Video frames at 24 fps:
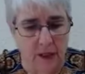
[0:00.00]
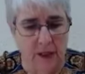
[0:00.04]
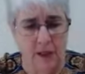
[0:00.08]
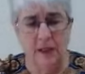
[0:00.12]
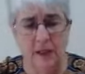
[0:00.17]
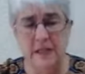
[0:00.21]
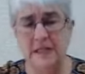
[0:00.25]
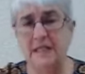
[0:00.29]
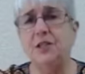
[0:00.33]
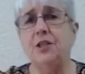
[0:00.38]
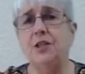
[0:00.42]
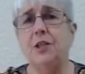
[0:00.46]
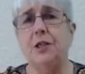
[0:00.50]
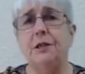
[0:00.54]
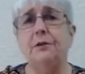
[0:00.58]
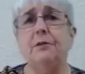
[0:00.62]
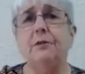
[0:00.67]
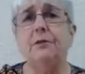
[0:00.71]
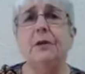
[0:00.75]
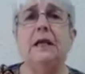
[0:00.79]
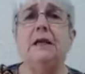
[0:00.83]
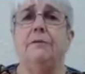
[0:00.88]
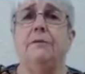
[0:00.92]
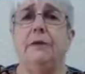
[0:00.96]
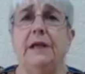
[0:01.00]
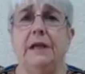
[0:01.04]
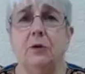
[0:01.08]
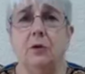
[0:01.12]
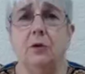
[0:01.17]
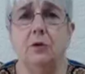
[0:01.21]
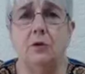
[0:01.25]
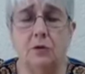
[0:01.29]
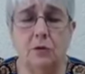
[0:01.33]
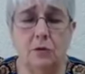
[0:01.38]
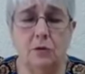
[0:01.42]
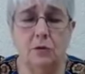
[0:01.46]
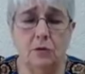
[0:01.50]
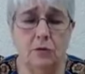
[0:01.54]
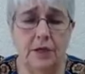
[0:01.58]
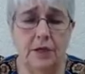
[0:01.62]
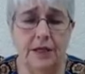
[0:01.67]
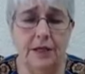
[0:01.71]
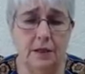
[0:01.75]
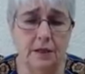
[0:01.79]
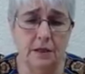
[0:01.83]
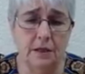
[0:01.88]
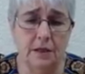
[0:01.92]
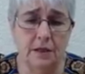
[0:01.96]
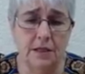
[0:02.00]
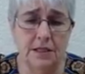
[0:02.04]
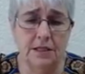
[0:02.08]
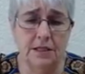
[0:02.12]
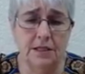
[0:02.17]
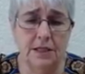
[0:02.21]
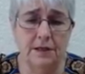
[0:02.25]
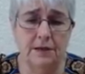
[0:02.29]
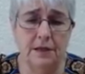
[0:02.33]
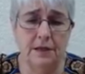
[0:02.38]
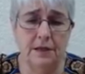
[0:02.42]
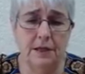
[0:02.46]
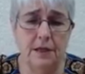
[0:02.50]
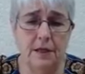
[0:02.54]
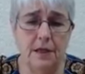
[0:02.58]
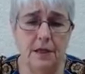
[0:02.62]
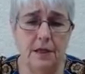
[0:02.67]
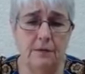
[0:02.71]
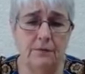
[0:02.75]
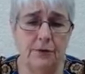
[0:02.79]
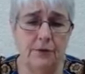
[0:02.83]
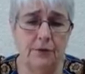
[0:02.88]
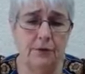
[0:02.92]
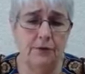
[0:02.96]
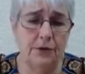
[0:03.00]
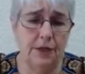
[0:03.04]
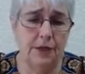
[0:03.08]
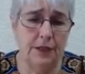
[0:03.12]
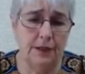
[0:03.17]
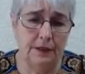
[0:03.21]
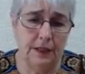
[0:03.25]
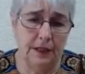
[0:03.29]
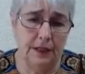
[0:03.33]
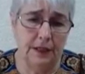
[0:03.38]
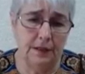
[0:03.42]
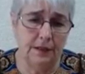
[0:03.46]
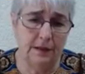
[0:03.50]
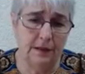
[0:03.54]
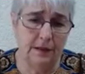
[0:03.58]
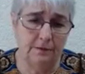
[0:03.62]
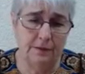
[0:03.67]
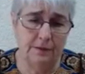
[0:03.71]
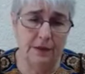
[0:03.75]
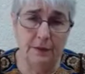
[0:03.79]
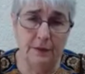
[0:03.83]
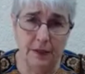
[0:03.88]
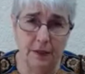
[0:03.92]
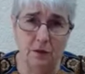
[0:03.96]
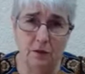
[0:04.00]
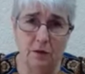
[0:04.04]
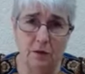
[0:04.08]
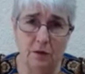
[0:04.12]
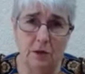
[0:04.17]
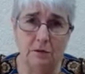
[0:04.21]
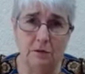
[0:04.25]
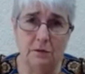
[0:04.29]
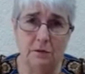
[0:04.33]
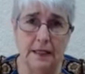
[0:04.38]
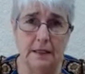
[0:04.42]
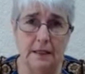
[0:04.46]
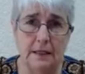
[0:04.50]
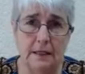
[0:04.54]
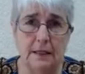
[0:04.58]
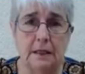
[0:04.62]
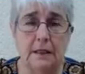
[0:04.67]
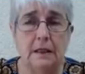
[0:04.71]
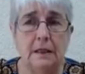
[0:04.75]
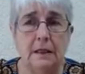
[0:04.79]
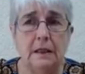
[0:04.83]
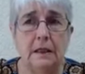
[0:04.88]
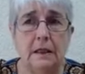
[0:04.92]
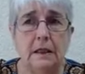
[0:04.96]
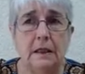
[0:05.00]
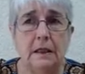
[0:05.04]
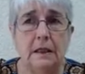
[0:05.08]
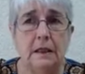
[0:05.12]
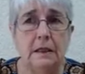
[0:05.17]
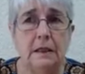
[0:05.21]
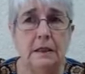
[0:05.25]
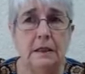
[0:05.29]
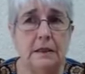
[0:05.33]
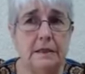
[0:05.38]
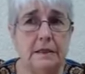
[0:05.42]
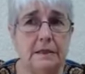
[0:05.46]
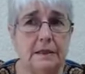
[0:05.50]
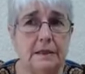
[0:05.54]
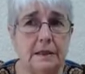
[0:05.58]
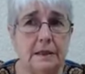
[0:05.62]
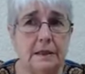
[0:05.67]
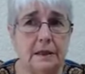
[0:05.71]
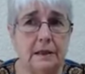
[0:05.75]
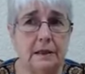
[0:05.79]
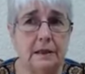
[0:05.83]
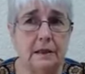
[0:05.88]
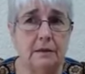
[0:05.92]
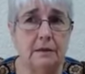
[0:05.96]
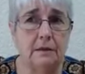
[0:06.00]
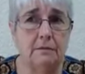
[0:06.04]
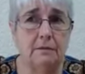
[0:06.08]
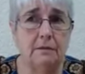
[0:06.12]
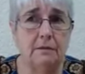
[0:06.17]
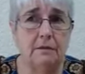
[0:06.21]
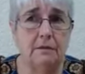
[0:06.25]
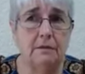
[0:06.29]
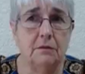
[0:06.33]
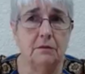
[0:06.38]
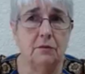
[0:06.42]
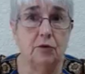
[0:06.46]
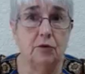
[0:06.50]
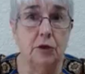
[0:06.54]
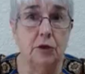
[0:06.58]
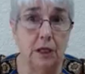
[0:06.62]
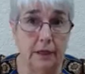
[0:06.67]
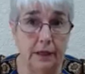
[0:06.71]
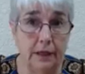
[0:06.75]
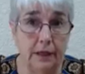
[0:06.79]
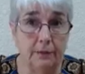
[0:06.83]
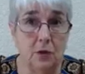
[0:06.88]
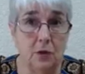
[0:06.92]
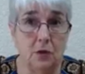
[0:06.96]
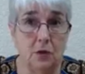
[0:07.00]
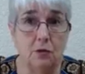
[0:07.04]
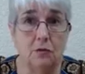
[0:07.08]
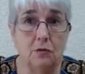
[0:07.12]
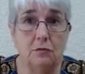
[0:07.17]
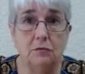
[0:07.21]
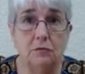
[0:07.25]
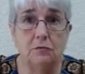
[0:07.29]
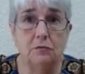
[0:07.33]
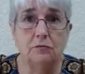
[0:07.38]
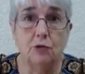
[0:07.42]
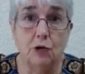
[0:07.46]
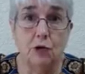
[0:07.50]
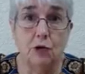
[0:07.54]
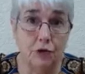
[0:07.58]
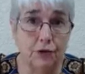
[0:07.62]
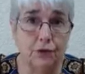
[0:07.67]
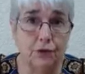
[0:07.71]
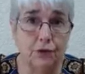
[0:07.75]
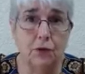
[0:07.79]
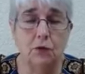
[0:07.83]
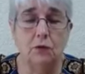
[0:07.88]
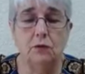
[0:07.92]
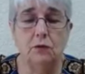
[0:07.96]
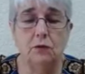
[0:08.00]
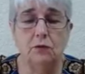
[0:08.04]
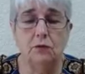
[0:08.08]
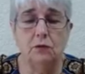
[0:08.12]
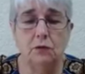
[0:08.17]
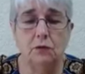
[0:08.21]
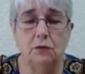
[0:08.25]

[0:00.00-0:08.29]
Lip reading: it's generally recognized that the Hebrew, that the biblical narrator is reliable, truthful,